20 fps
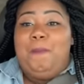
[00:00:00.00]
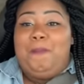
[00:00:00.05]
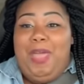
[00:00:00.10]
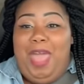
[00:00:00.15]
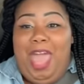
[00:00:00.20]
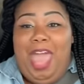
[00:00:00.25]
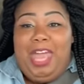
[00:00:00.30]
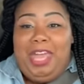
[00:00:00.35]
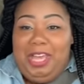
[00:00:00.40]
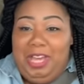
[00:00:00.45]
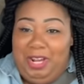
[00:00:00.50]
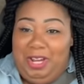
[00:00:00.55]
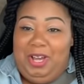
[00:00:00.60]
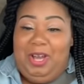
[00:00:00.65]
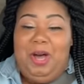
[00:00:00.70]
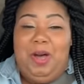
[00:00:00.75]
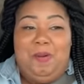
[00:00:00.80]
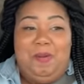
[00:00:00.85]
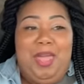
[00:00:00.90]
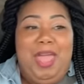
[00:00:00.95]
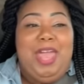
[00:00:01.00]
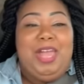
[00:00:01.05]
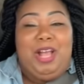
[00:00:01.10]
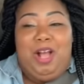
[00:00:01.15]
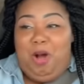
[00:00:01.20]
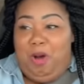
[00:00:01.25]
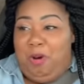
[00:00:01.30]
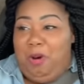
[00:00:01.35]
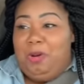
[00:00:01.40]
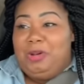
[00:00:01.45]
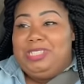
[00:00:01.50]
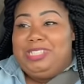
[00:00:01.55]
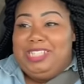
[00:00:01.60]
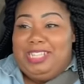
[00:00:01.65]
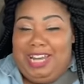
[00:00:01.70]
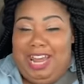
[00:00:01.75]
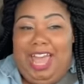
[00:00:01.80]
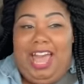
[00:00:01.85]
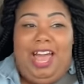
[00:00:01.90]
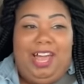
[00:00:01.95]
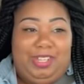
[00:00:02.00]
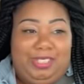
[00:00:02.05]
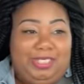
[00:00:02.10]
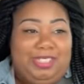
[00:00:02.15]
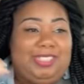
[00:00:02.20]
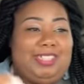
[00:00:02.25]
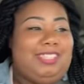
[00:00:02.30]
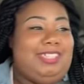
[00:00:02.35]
Pack it so up and go on to the house. That's not